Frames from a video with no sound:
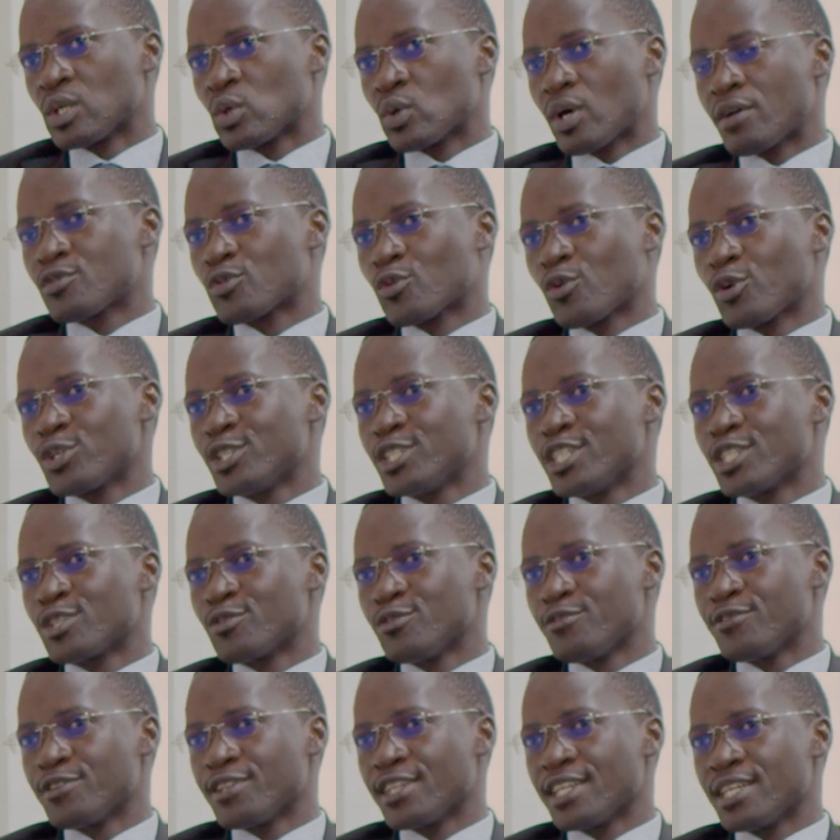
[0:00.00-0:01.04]
How to coordinate
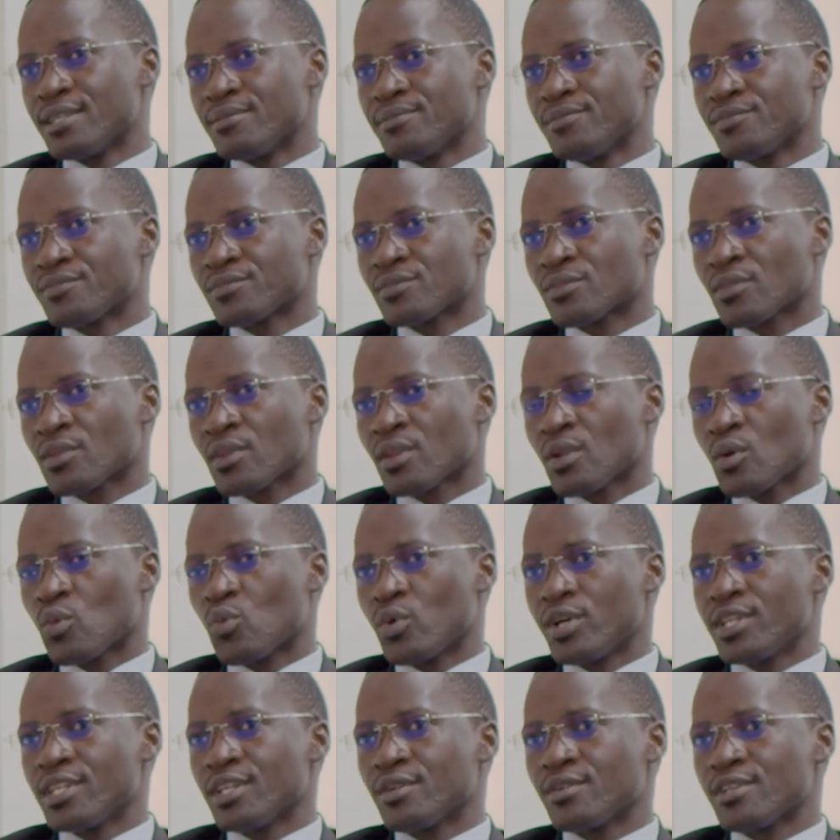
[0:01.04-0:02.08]
with them.
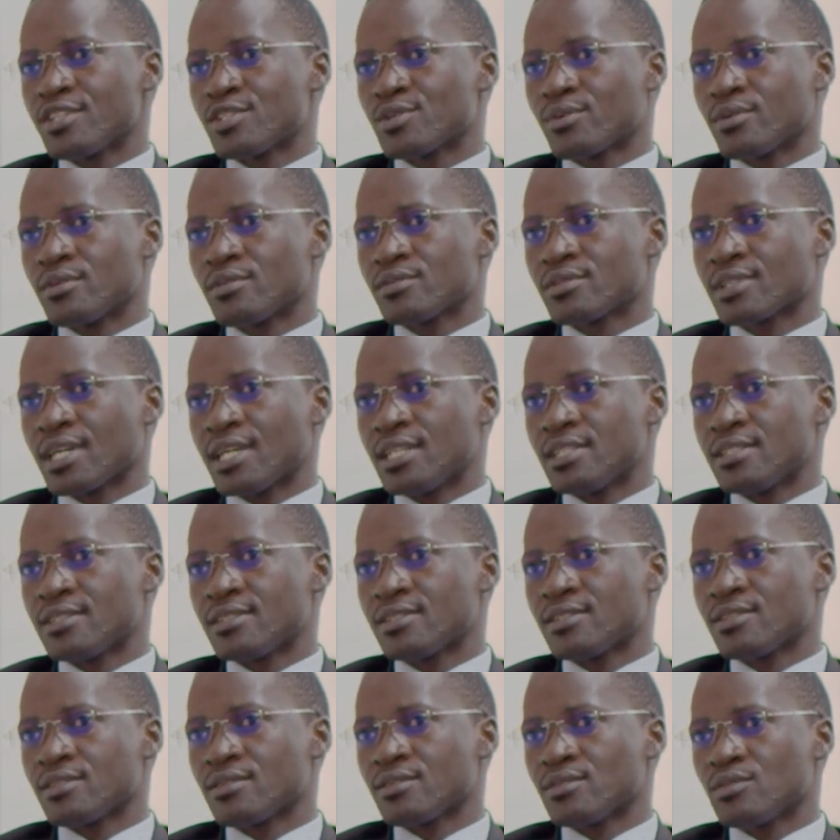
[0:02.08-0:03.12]
When they raise
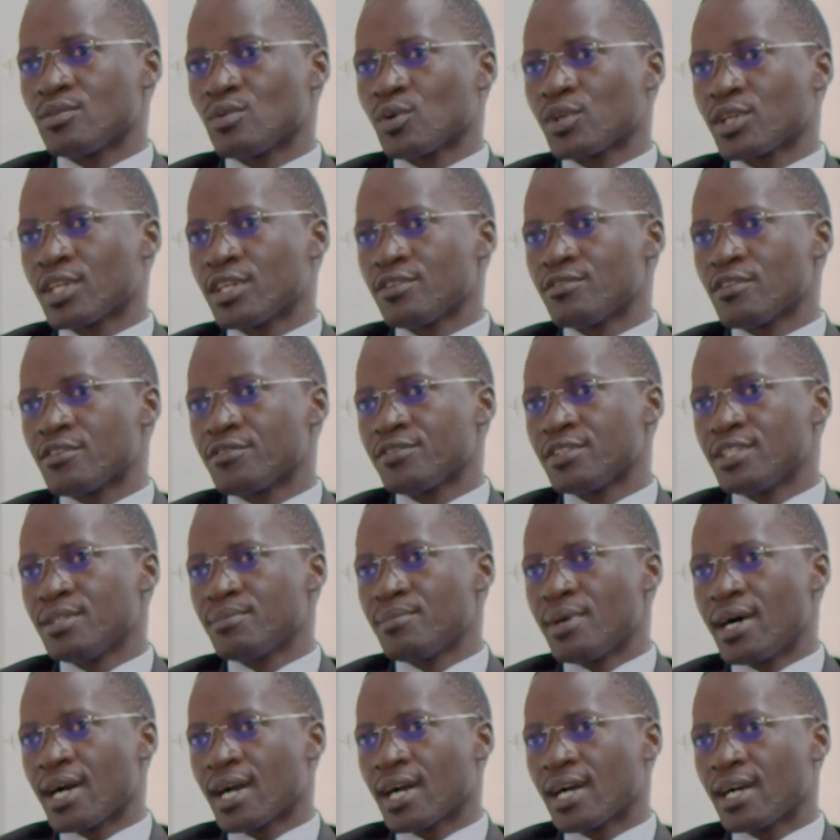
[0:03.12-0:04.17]
concerns, do we give a
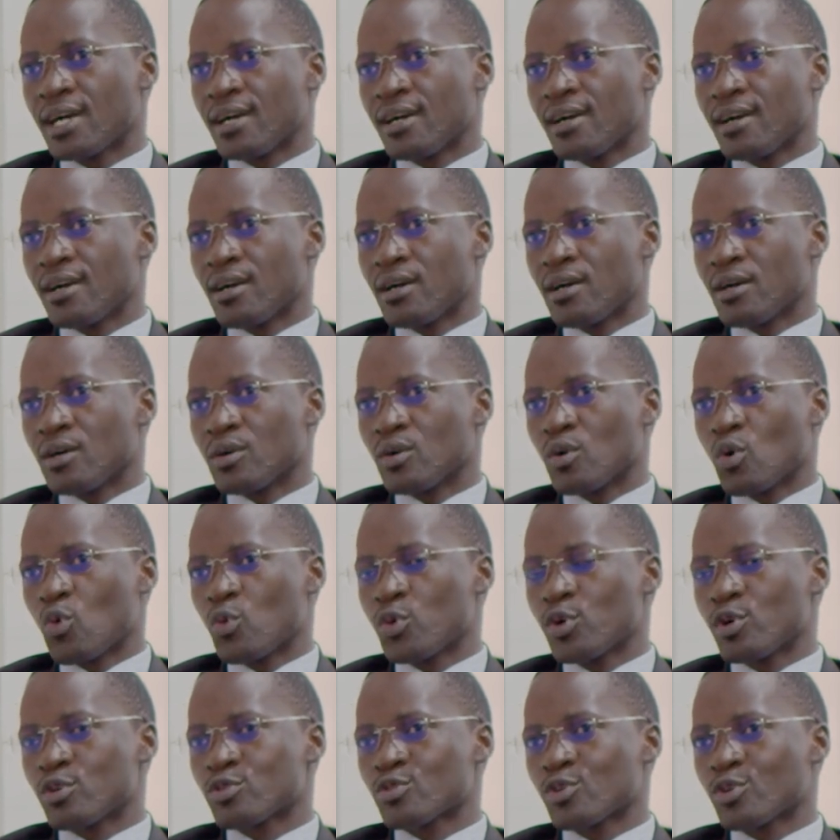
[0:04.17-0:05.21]
feedback? Or we
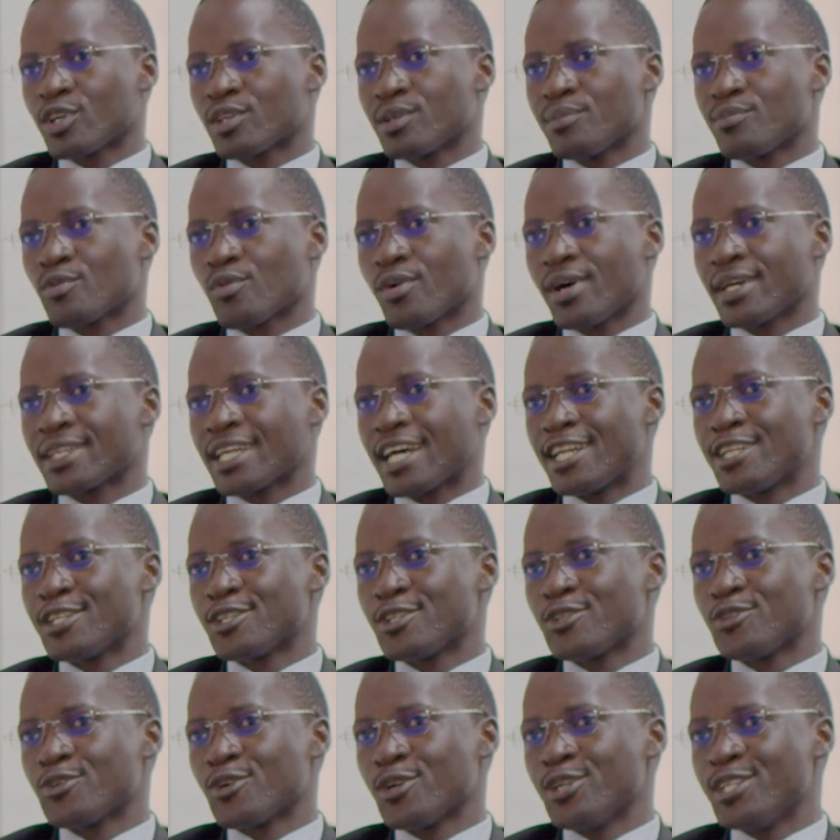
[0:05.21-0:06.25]
also keep quiet and
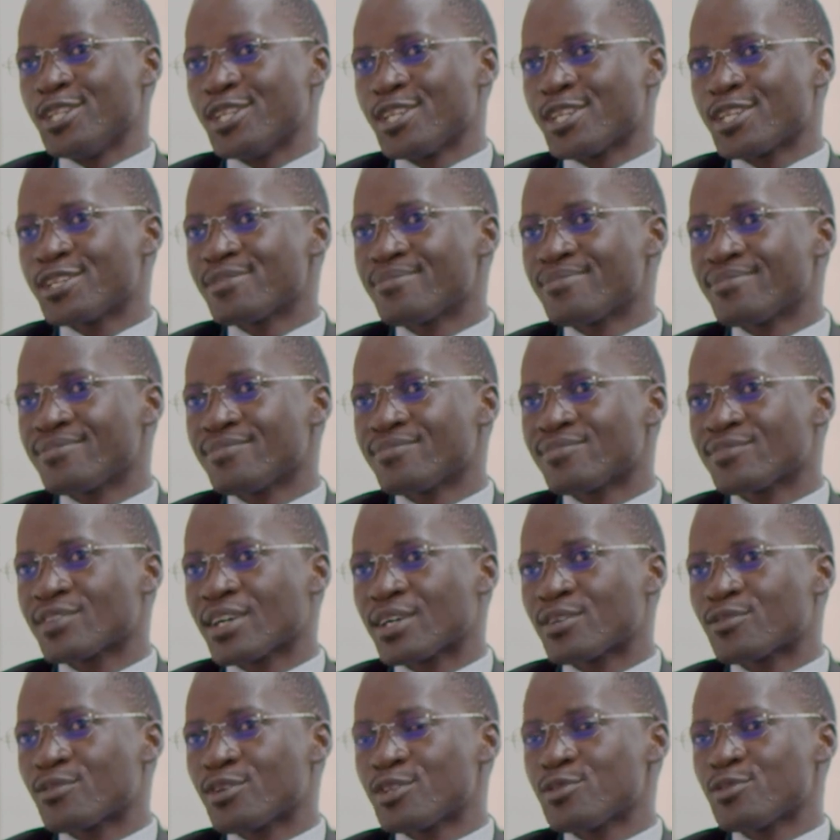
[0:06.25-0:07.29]
join them?
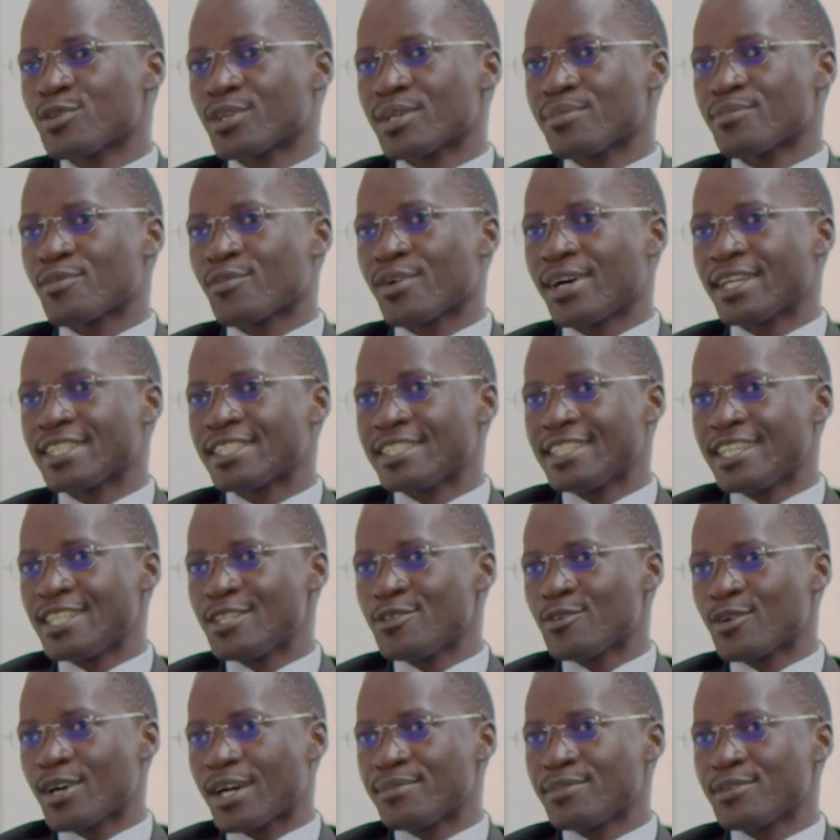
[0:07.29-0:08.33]
When you keep quiet, then
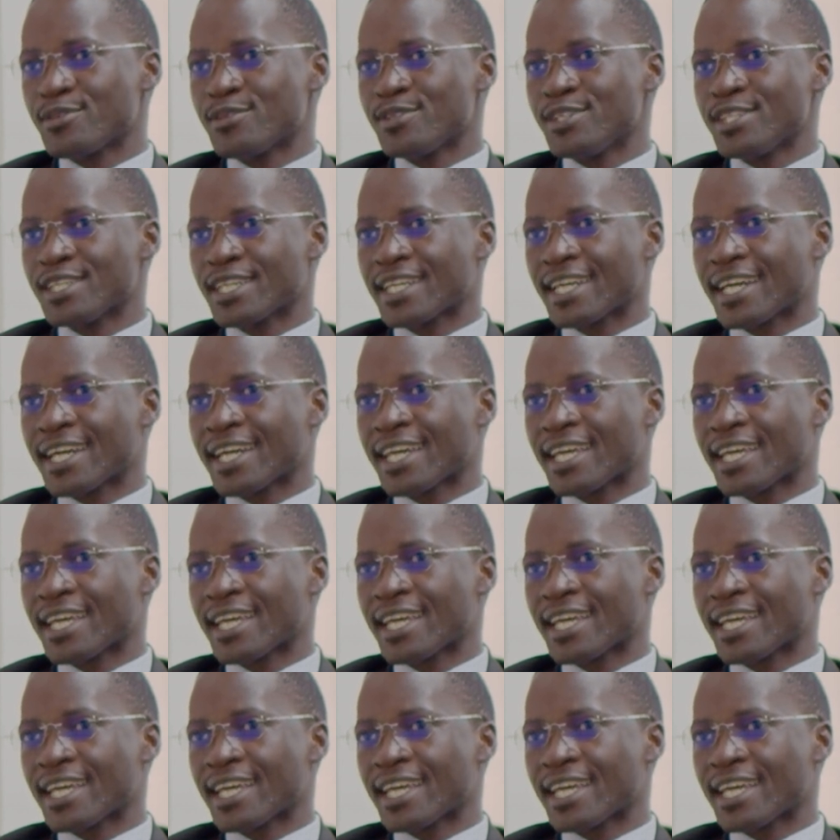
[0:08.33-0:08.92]
you are building